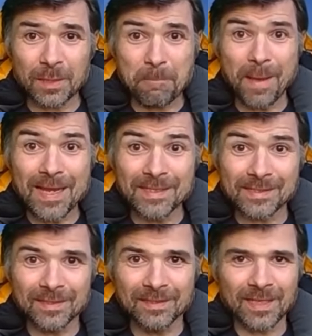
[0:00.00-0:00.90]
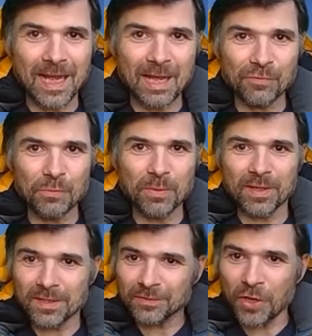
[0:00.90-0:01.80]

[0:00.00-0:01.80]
Amazing to have you with us.